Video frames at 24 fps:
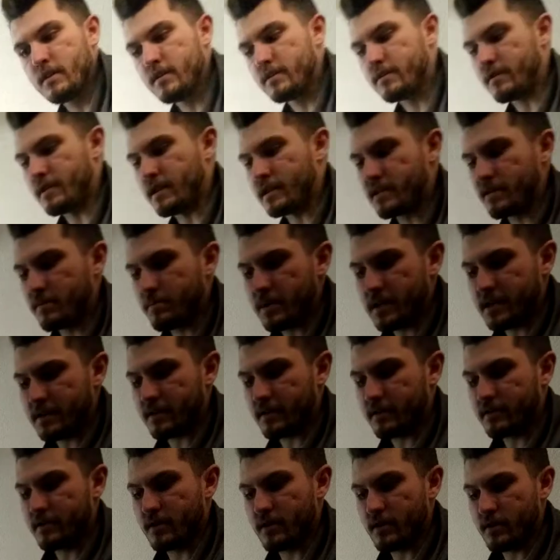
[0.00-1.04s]
So that's the
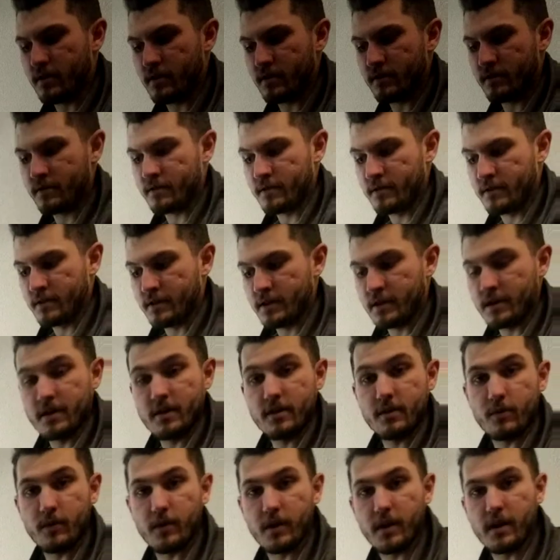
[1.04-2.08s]
basic tone.
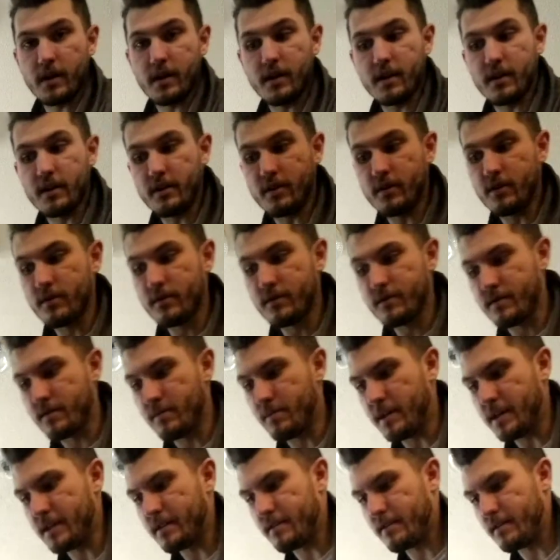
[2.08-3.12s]
We're going to use the
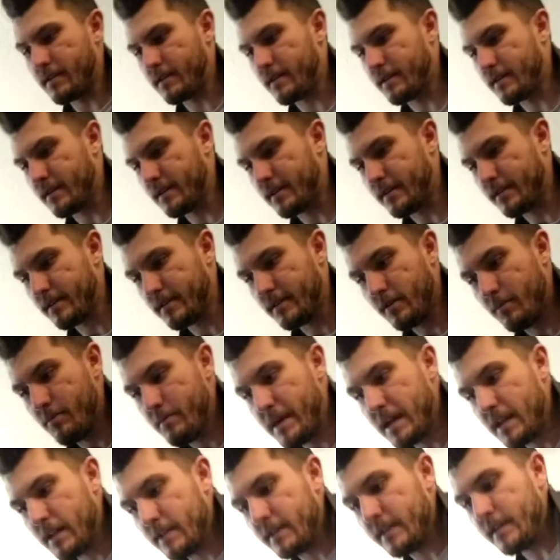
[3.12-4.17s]
basic little
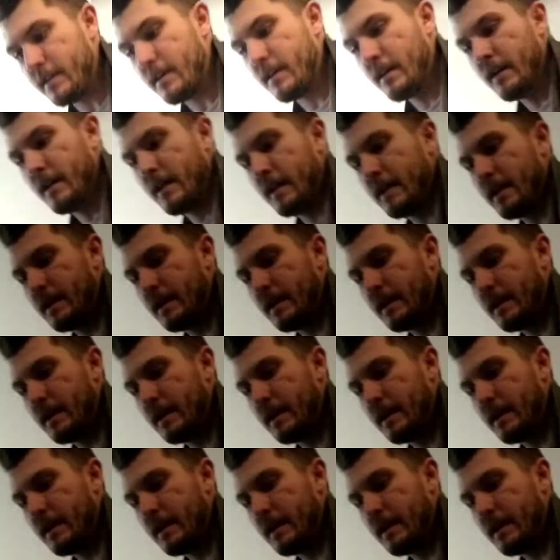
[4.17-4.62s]
melody,